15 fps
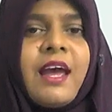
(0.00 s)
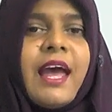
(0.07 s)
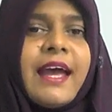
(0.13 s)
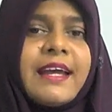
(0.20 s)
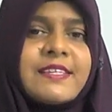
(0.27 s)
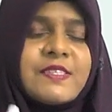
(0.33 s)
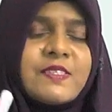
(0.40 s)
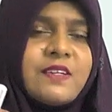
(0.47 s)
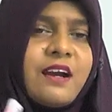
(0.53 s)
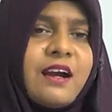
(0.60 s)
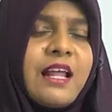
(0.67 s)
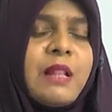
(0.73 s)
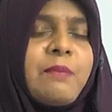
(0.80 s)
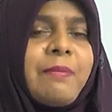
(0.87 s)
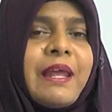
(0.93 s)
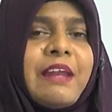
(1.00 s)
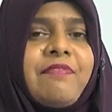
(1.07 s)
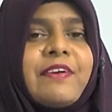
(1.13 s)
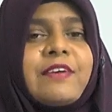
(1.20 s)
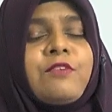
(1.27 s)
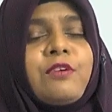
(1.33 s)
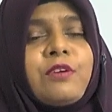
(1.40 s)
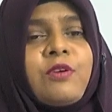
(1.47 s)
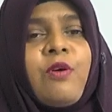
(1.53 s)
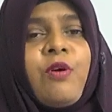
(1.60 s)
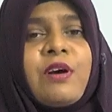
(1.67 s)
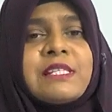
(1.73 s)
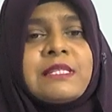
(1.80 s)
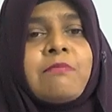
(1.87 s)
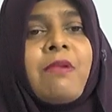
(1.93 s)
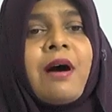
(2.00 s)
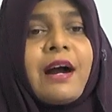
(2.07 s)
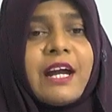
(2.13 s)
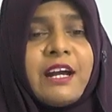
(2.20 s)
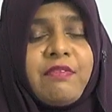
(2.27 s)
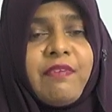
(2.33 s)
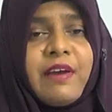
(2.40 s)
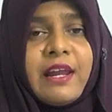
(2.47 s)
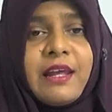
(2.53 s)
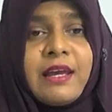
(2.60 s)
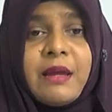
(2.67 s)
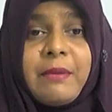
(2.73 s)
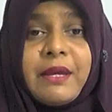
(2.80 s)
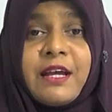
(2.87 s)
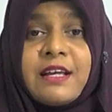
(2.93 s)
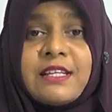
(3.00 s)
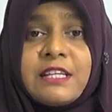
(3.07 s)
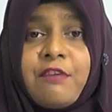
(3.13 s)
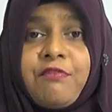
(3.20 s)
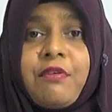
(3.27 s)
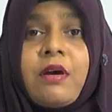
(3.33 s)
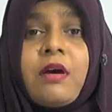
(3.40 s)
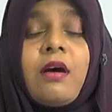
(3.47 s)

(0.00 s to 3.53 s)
External benefit could cause market failure because of